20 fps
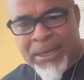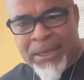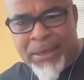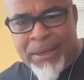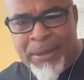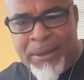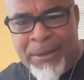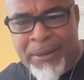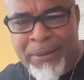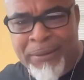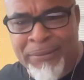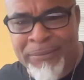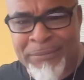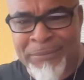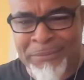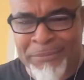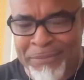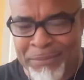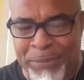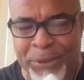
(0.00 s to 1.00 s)
Uh,
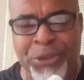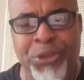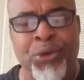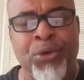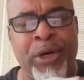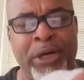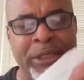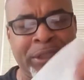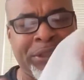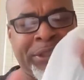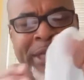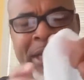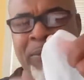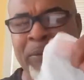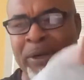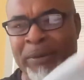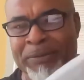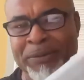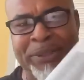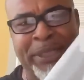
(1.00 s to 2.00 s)
but you understand
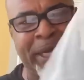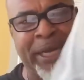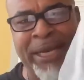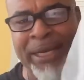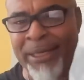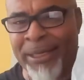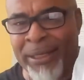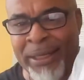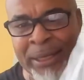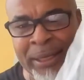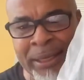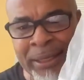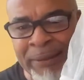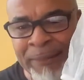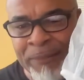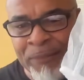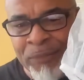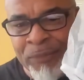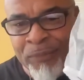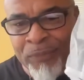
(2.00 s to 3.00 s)
what I'm saying.
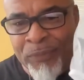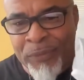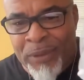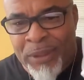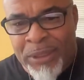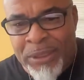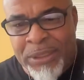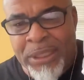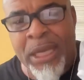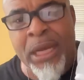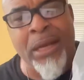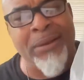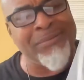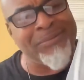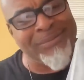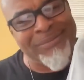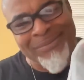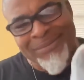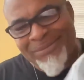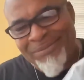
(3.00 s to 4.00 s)
Uh,
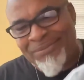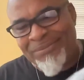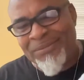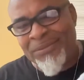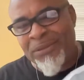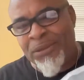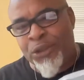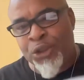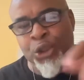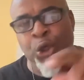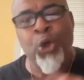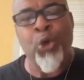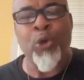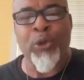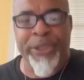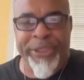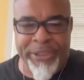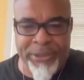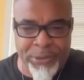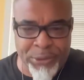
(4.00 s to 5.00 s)

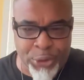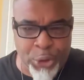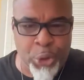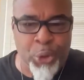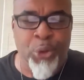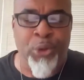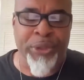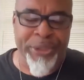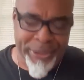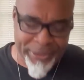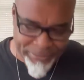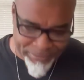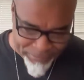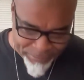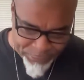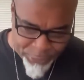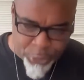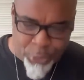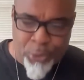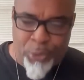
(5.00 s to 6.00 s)
toolie, toolie,
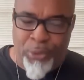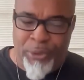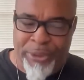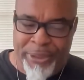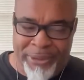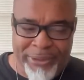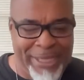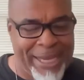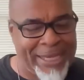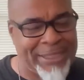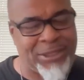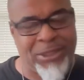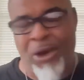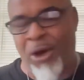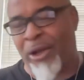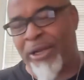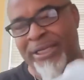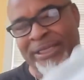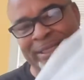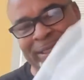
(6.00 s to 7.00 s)
toolie. That's
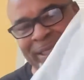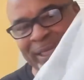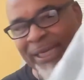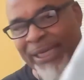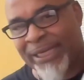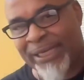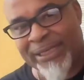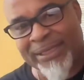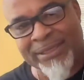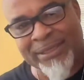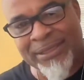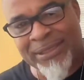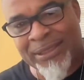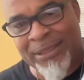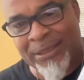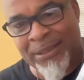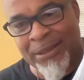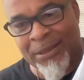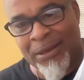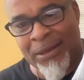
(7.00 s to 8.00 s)
all this is.
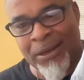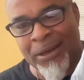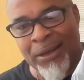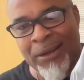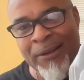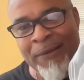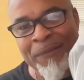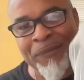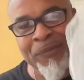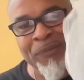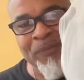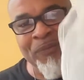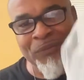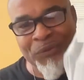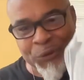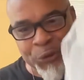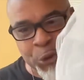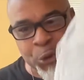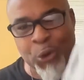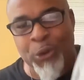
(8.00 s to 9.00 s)

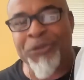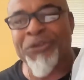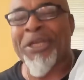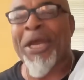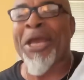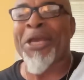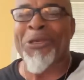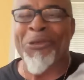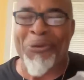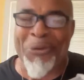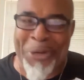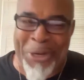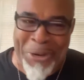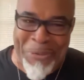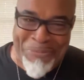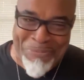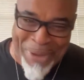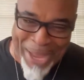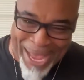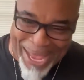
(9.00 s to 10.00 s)
Tulle, thank you,
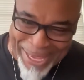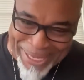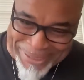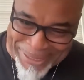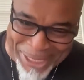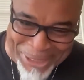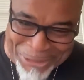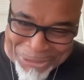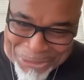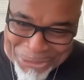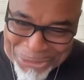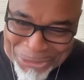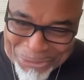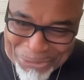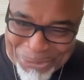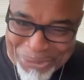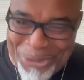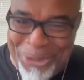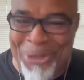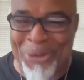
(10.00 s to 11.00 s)
unbiased. I knew you
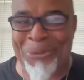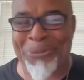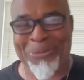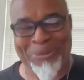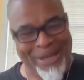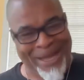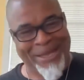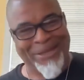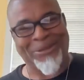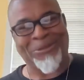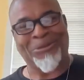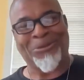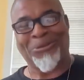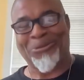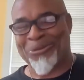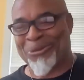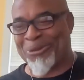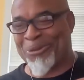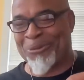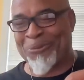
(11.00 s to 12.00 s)
would know. I knew
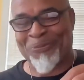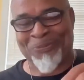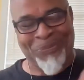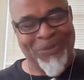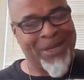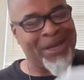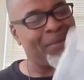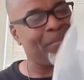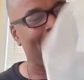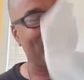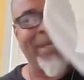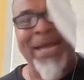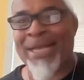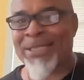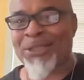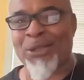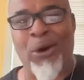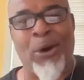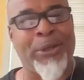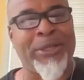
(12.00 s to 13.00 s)
you knew. But
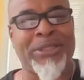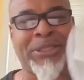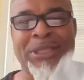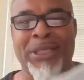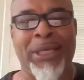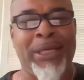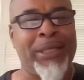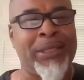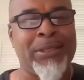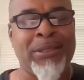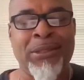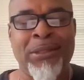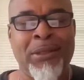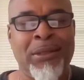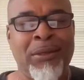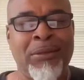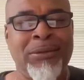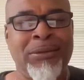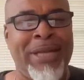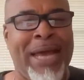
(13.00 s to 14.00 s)
that's all this is.
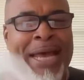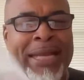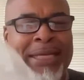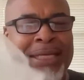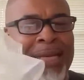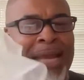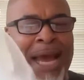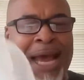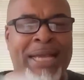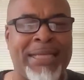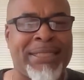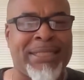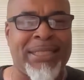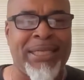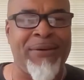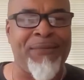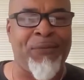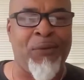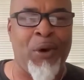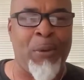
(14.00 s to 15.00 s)
99
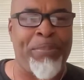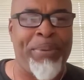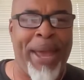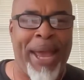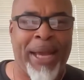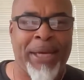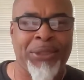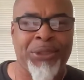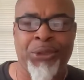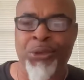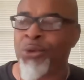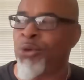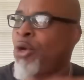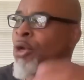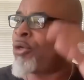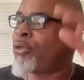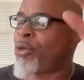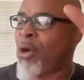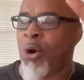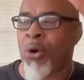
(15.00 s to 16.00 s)
cent for a pack of two.
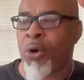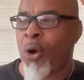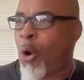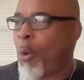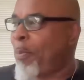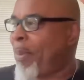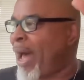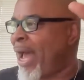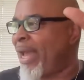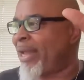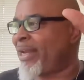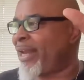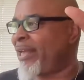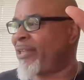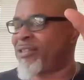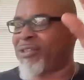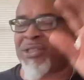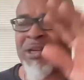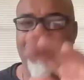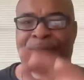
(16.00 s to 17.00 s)
Don't go buying
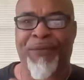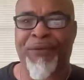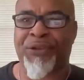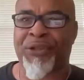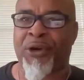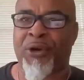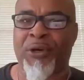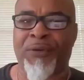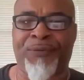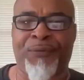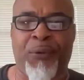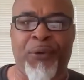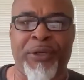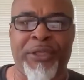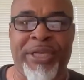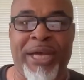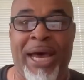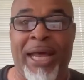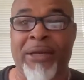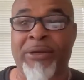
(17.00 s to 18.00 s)
that stuff for 30
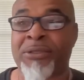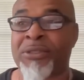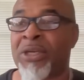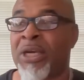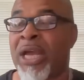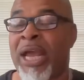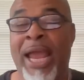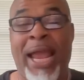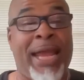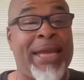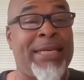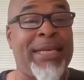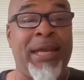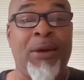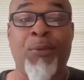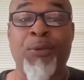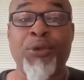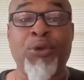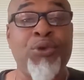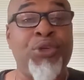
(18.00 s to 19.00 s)
$40. And
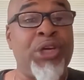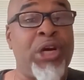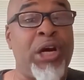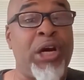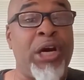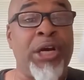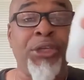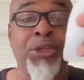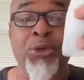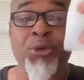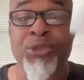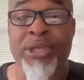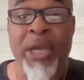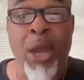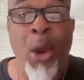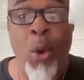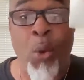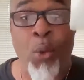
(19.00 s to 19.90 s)
then when you're done using it,